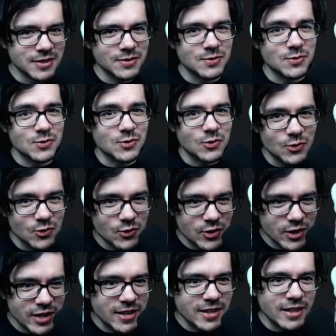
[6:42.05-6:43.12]

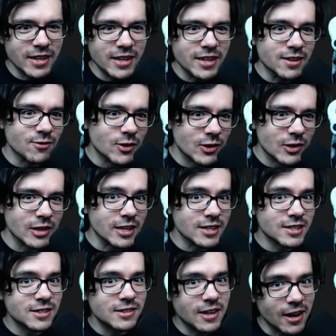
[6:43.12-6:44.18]
really
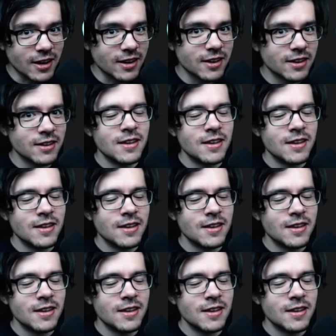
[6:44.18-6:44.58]
suck,